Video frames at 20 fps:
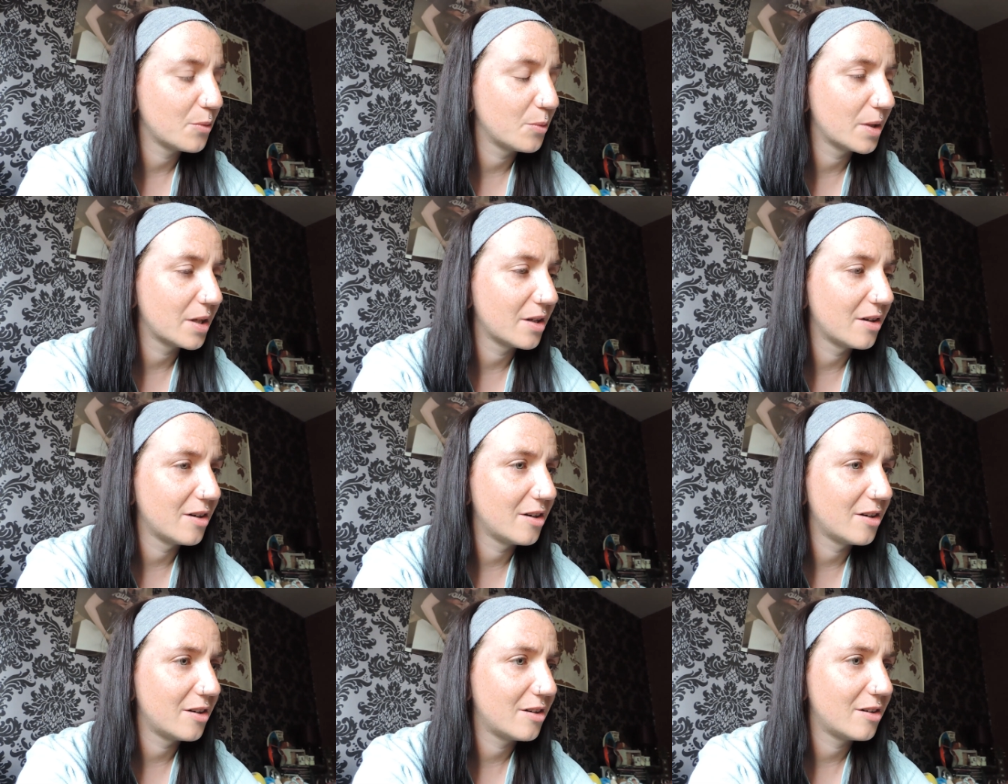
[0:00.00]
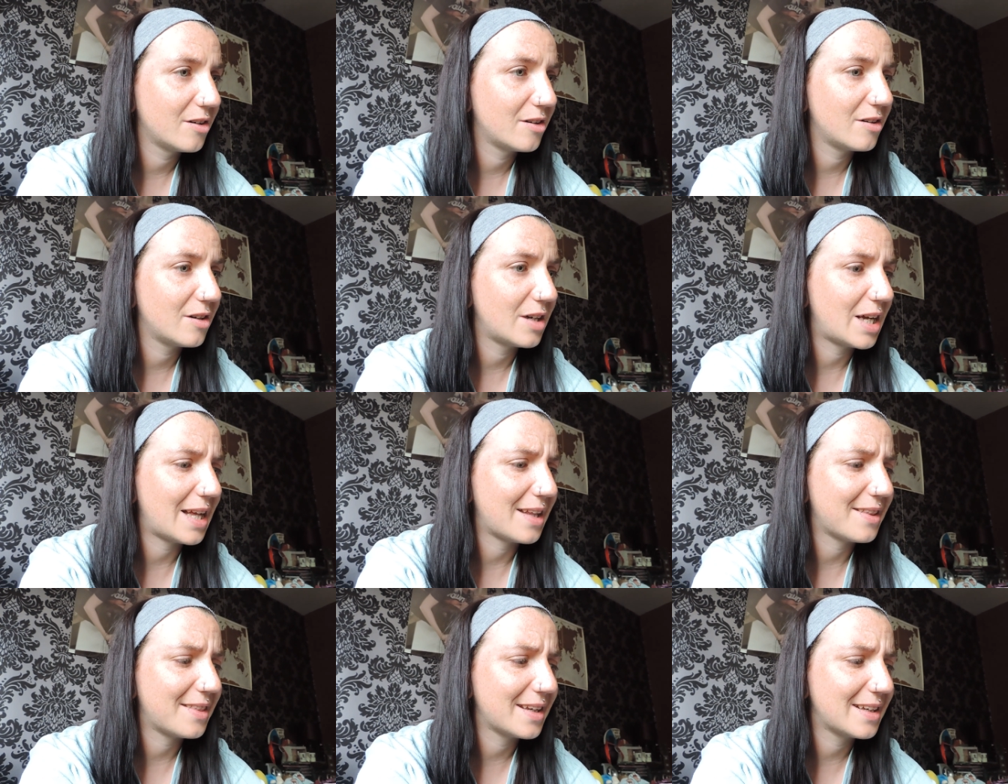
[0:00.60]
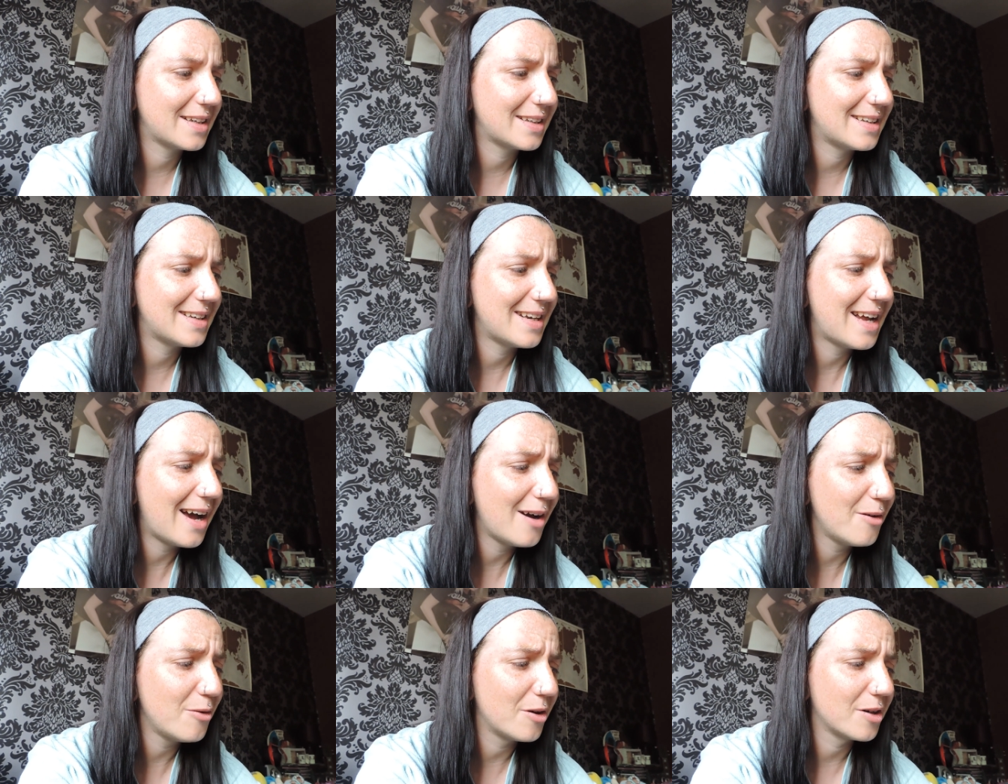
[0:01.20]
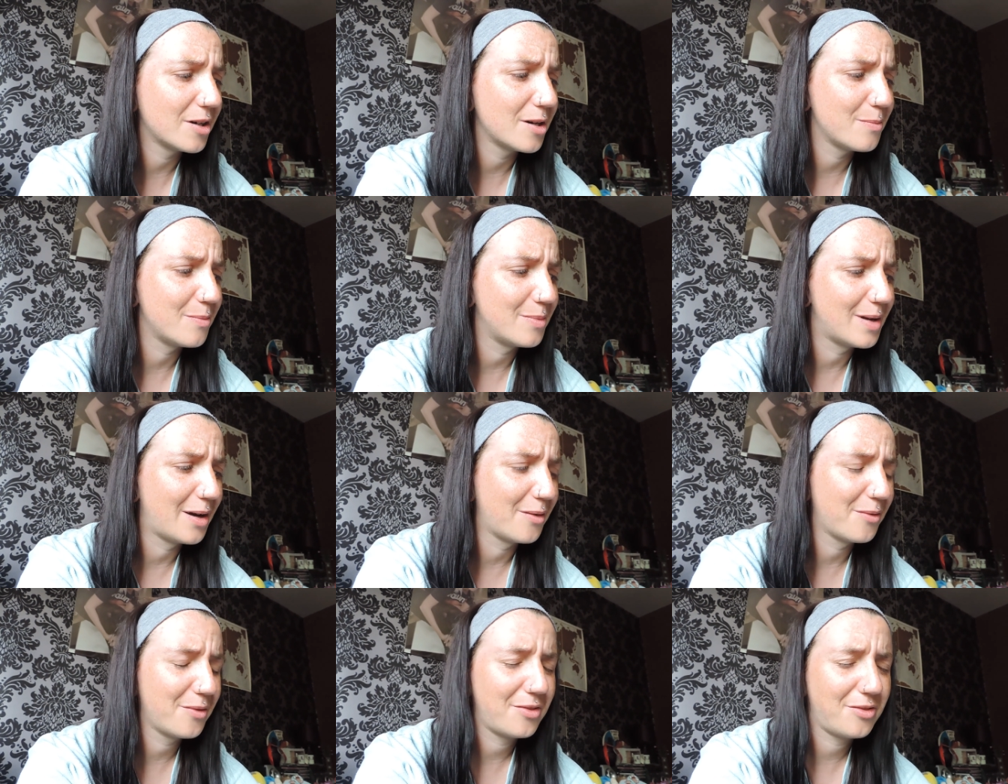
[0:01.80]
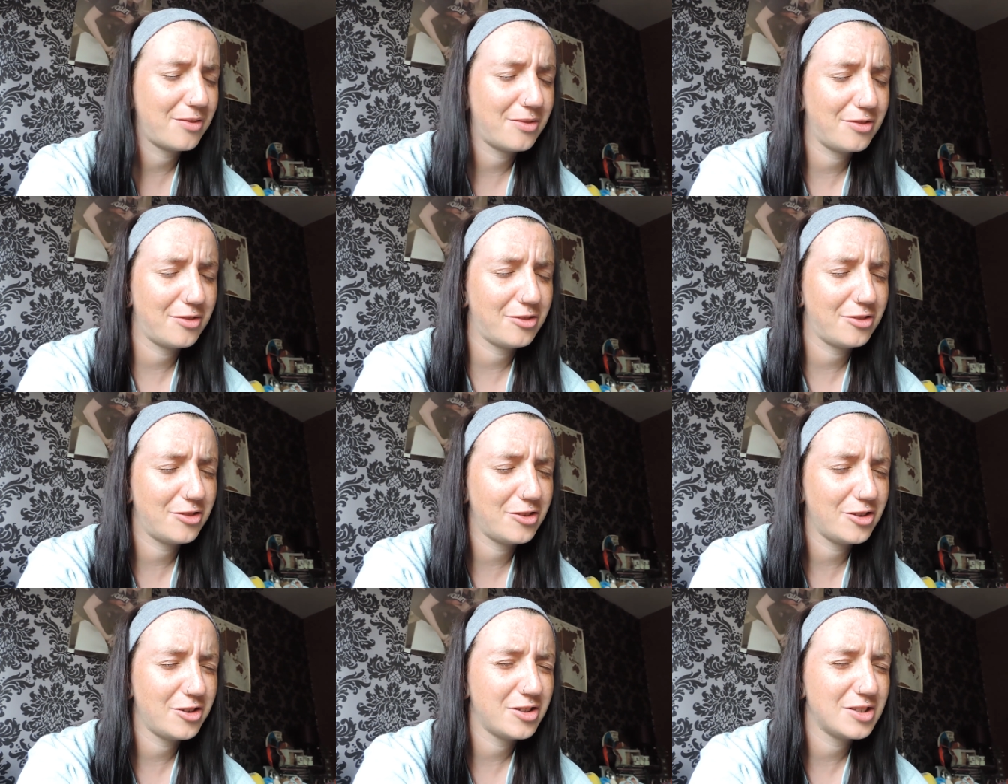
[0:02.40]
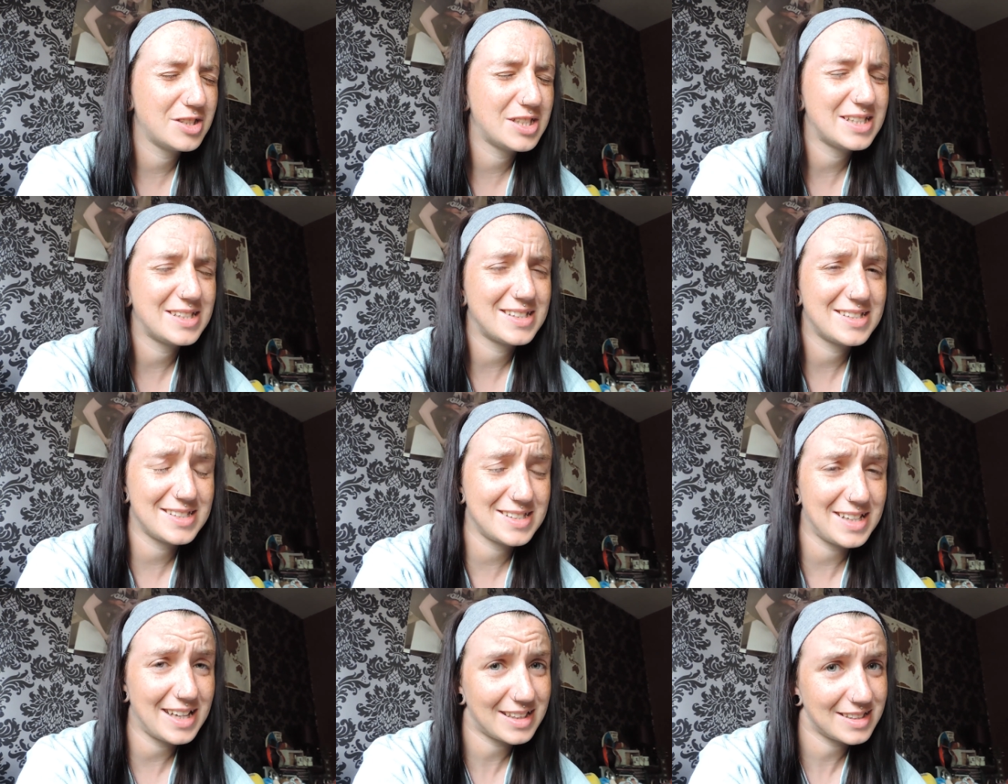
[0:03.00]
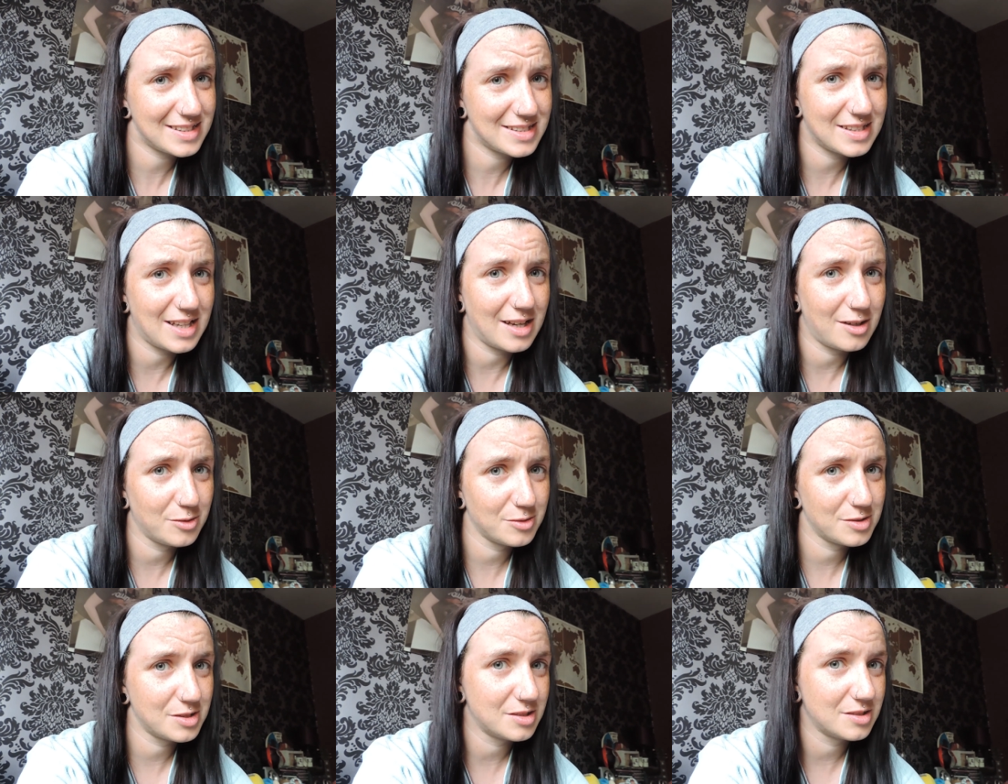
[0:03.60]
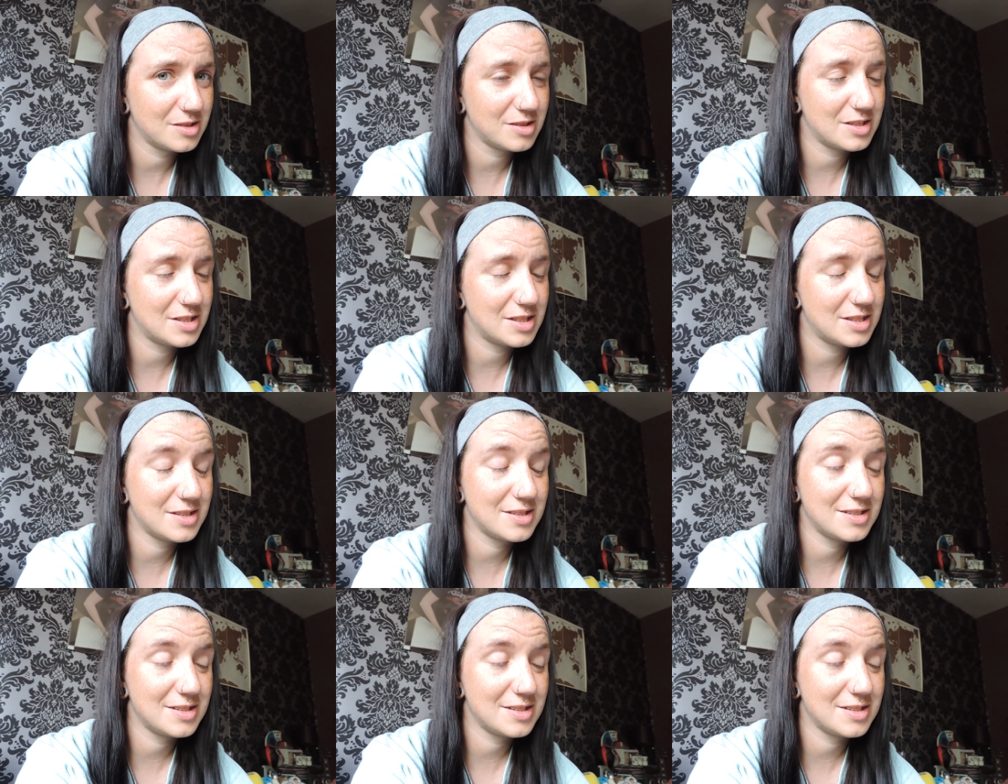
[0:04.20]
we are, I think, now on about thirty-six thousand,